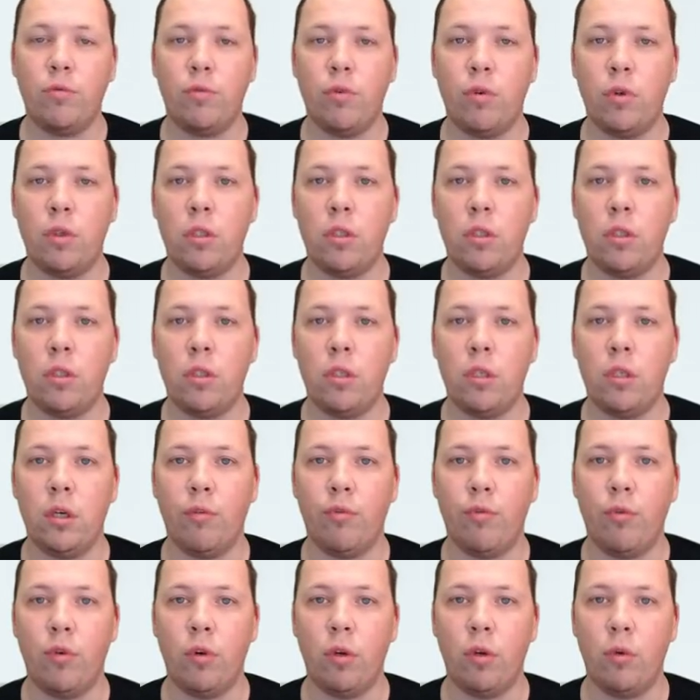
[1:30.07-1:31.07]
for
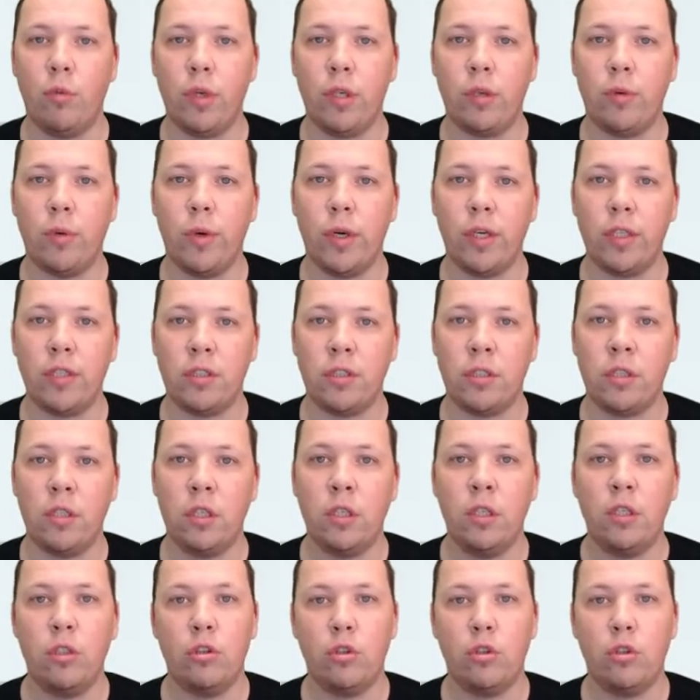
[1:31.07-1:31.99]
the request,